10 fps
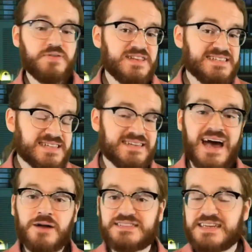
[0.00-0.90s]
police
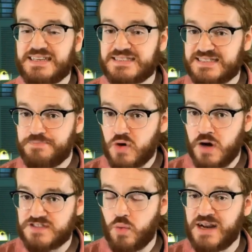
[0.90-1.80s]
announced in December
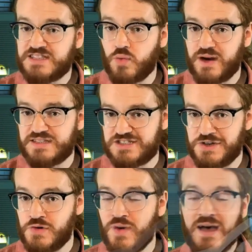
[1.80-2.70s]
of
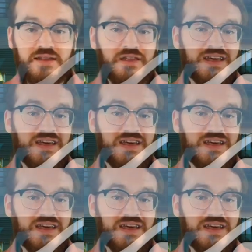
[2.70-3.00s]
2022 that